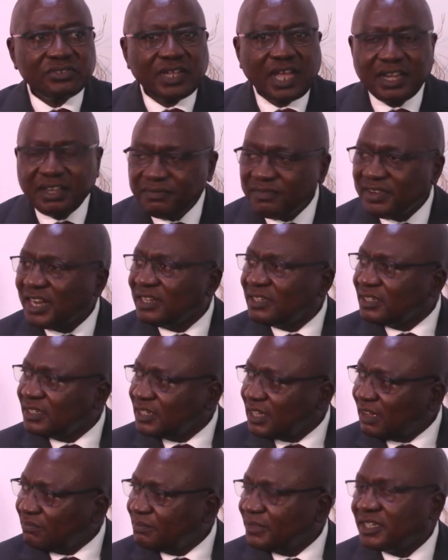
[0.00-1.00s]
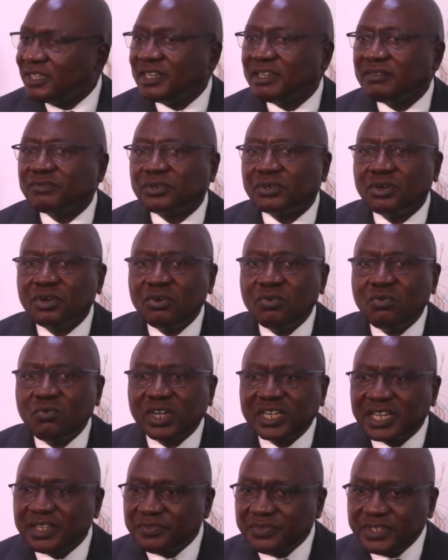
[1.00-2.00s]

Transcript: and even at the government level. What are these